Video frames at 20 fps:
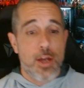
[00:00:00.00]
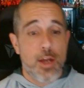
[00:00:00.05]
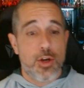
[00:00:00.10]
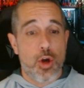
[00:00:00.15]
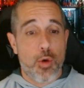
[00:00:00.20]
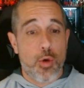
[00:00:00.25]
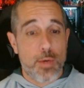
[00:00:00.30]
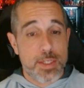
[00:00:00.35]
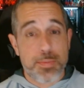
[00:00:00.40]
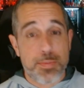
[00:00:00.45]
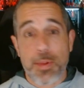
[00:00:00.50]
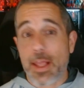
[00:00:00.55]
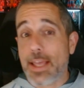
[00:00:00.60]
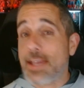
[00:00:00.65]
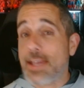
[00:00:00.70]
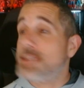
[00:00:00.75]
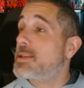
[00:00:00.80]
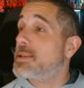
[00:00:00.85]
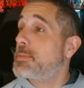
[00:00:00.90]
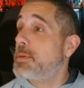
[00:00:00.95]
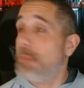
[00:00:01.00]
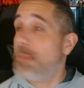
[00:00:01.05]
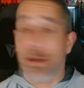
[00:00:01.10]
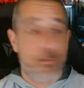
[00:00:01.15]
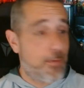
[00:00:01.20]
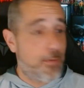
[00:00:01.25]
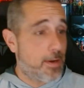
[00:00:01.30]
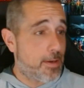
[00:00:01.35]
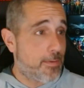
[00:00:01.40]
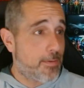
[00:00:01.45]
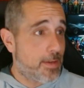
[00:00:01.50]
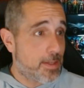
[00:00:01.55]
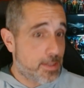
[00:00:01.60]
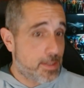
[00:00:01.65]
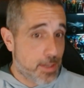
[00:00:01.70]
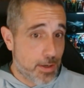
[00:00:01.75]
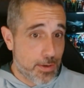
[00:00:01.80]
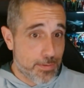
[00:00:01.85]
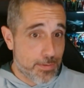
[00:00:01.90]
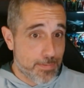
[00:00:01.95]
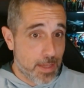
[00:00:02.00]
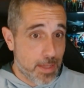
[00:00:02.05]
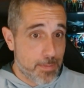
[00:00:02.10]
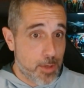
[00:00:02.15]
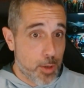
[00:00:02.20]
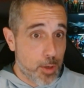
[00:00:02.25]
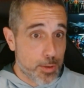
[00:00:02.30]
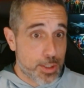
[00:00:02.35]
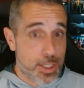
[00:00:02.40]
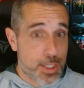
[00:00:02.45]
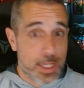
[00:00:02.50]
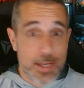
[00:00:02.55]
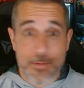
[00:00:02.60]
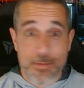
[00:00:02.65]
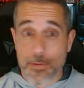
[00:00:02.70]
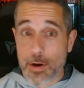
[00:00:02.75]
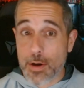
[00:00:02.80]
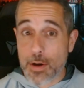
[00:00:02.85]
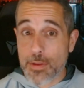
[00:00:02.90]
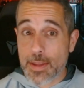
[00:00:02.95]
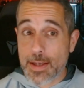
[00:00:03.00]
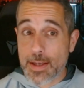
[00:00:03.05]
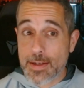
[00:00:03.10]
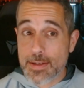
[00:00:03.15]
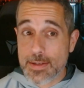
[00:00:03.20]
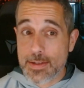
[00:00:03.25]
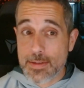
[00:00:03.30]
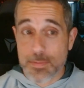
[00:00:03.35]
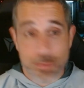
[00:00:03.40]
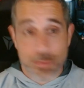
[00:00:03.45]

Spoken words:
No one's playing except to make fun of it. So let me know what you think of all this.